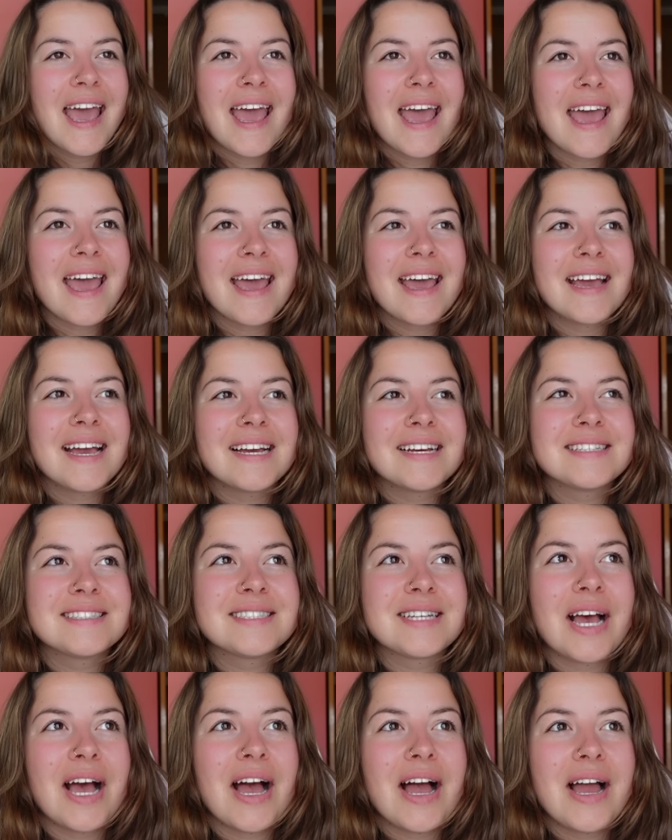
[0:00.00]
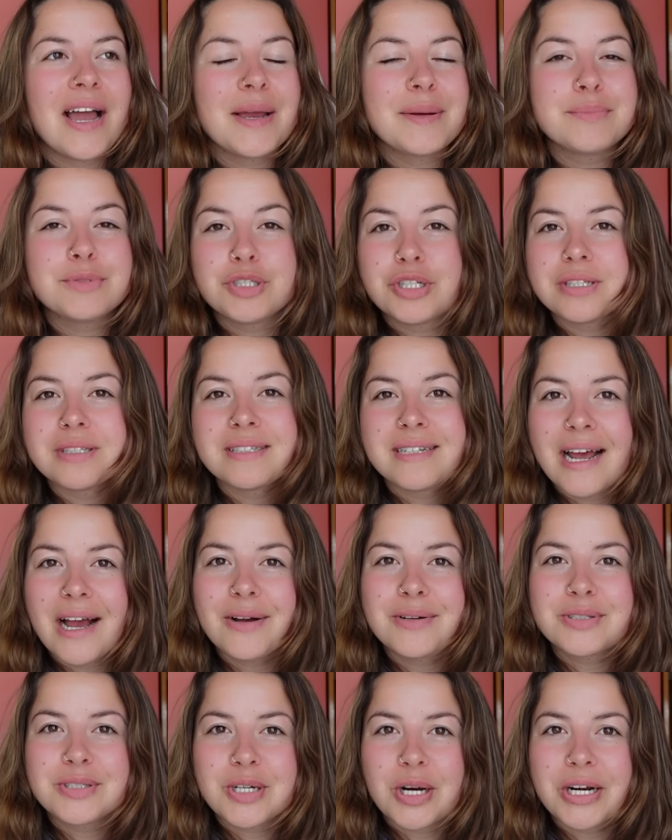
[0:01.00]
And I'm just
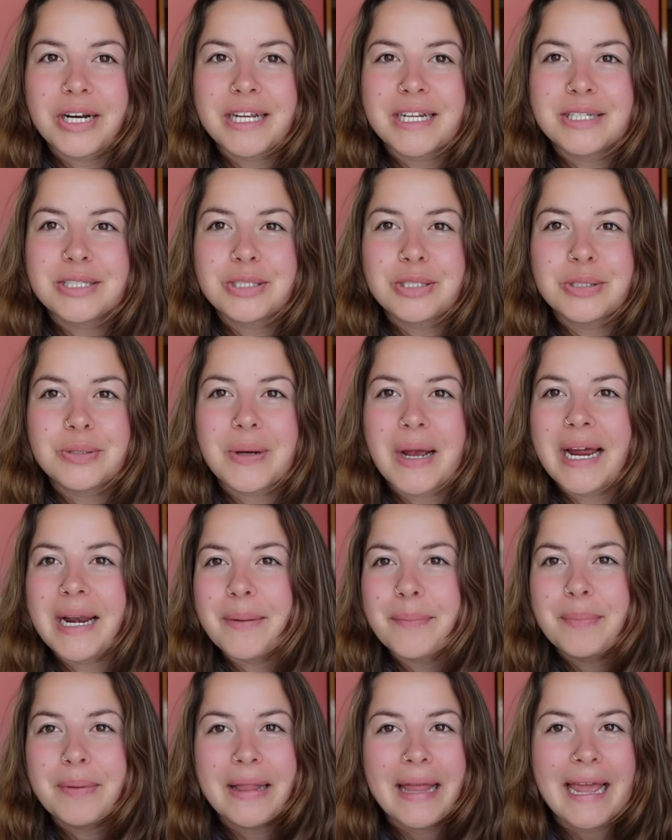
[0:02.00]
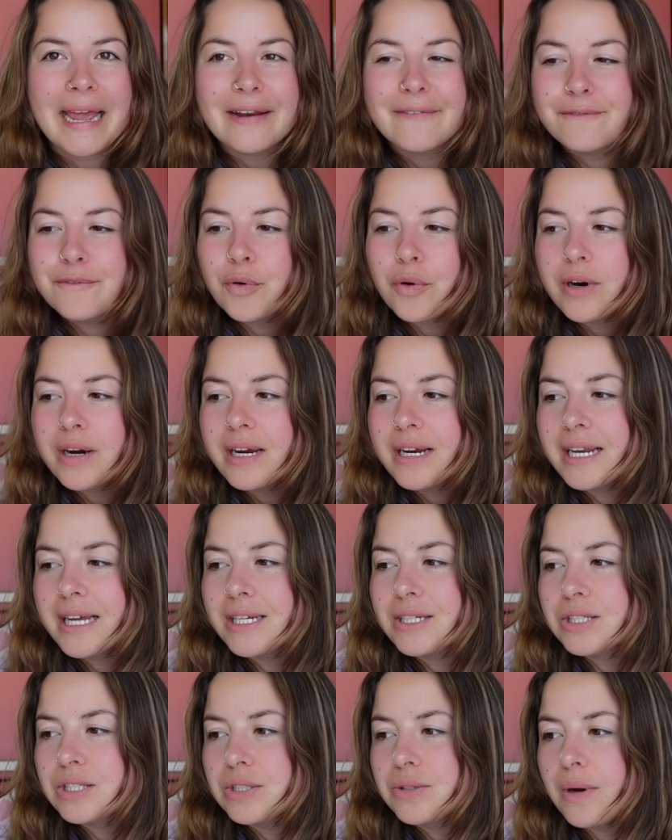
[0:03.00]
now starting to kind of plan for it
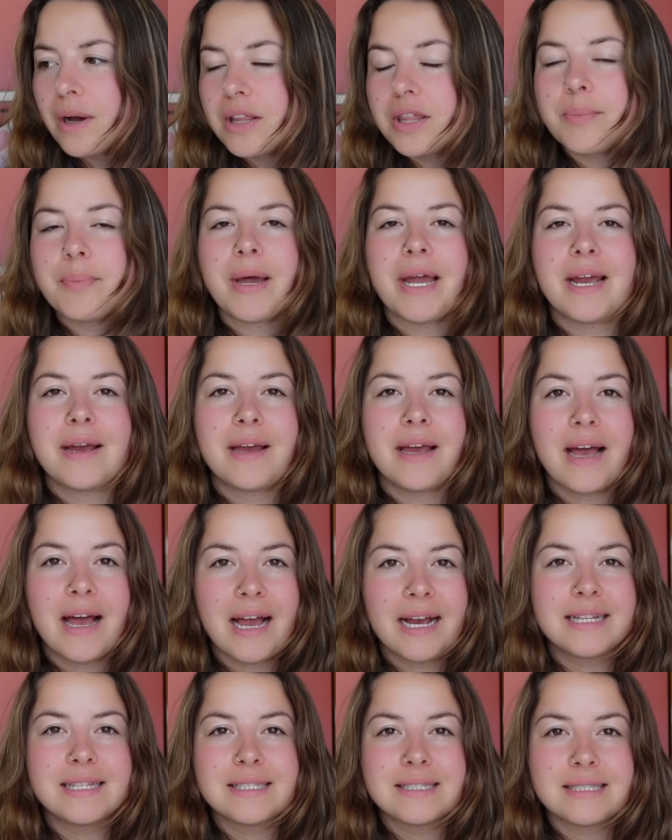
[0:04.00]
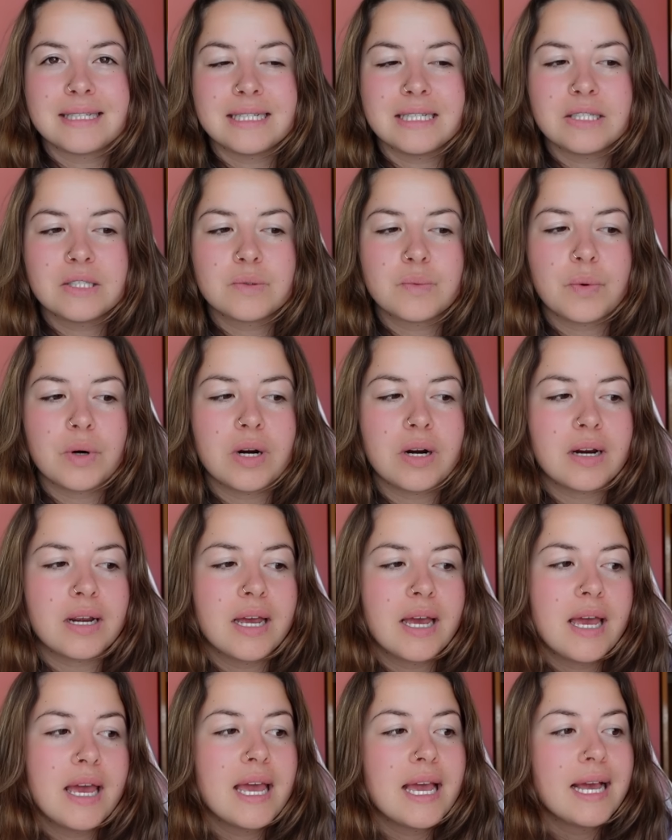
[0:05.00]
and do all the behind the scenes work.
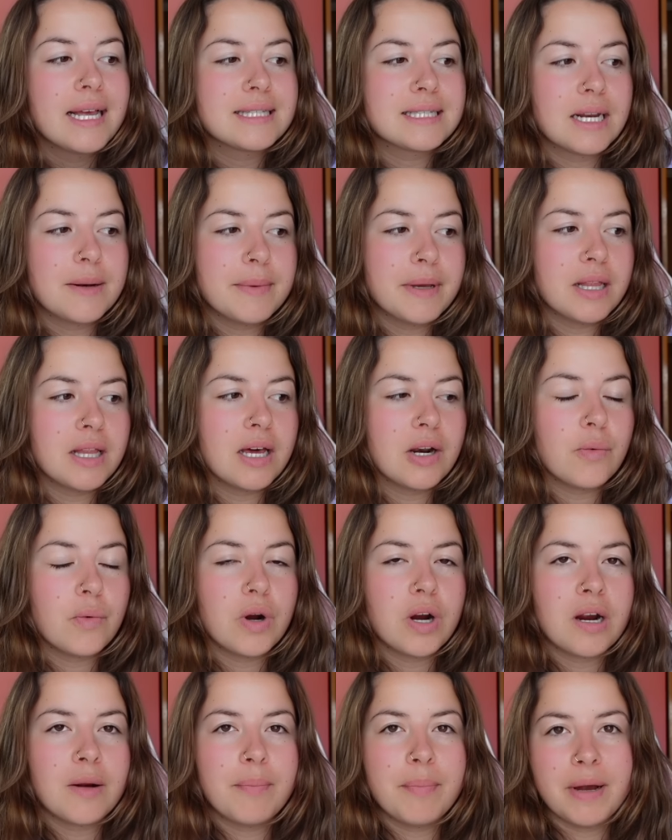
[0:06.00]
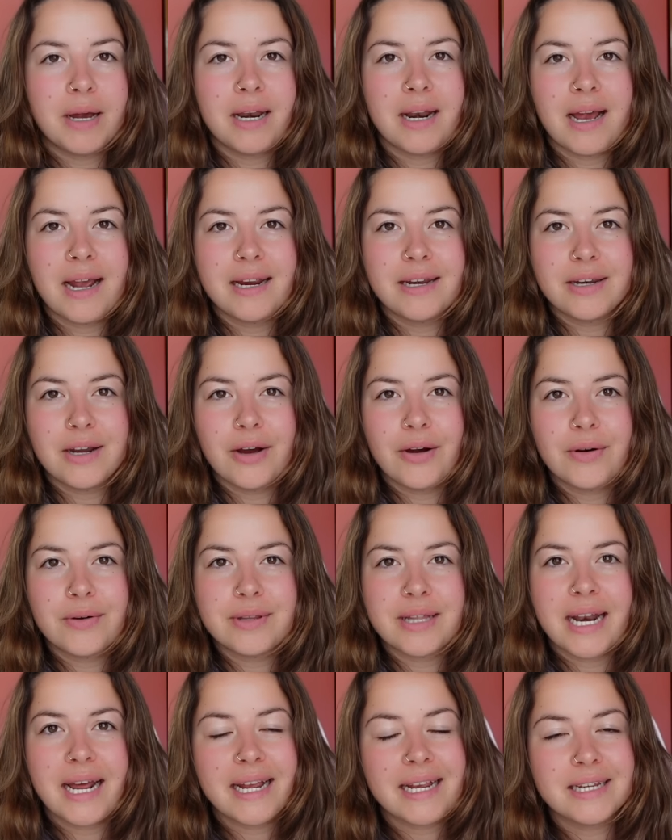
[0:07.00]
It's gonna be a lot of work, but I know
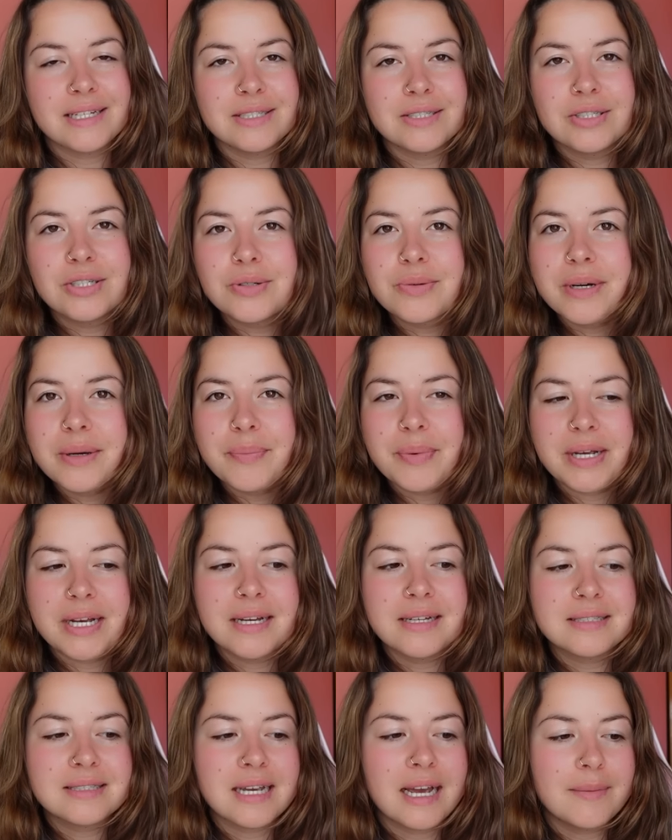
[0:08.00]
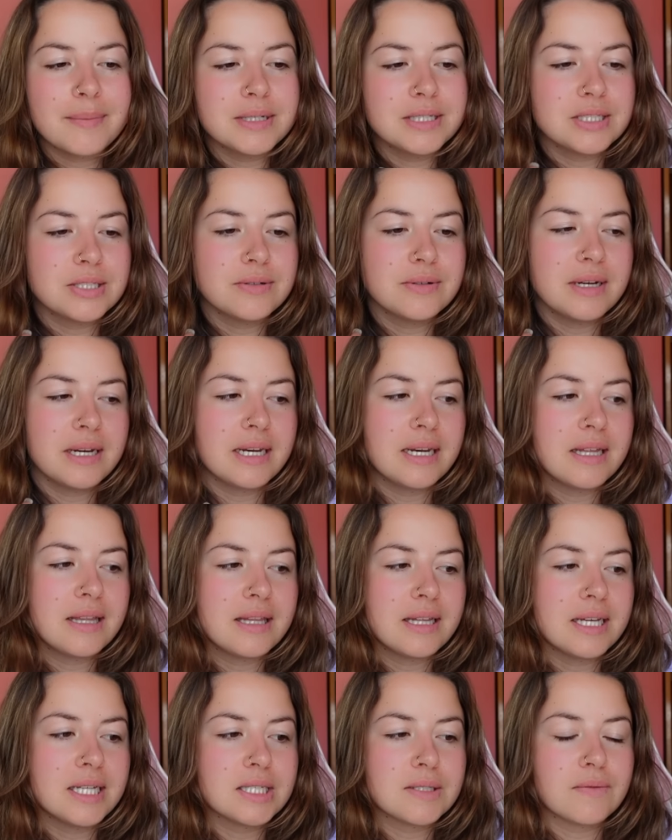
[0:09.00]
that I can do it because I've been doing
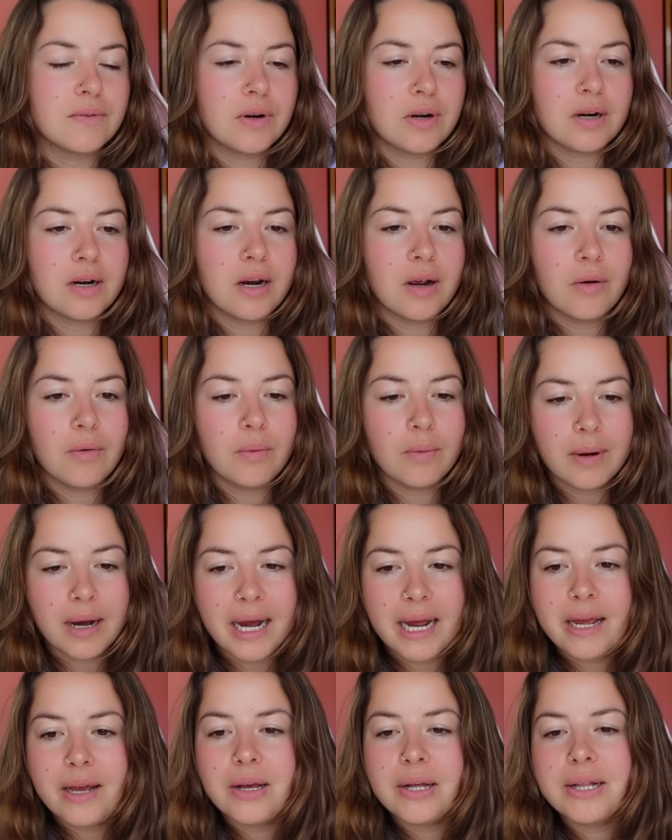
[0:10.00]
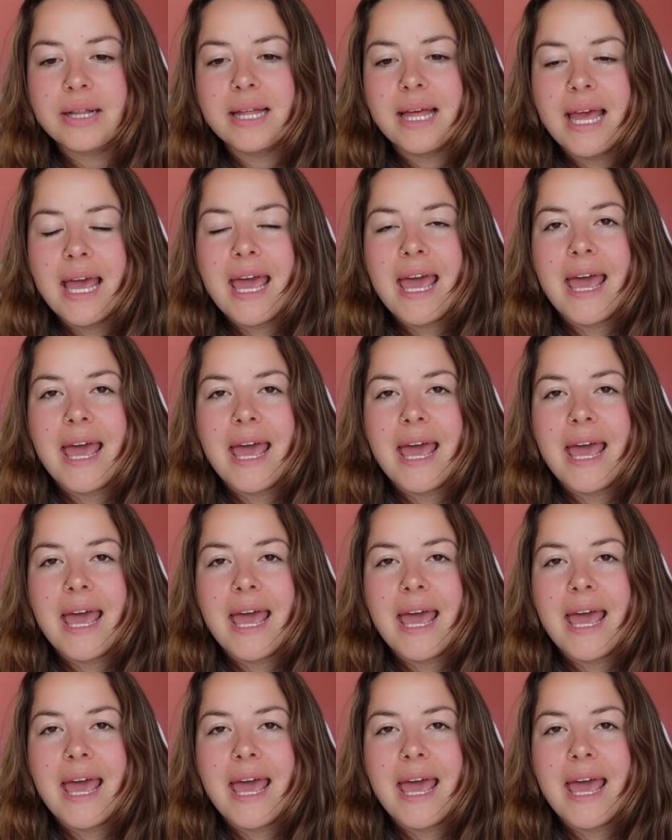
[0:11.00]
these for a while.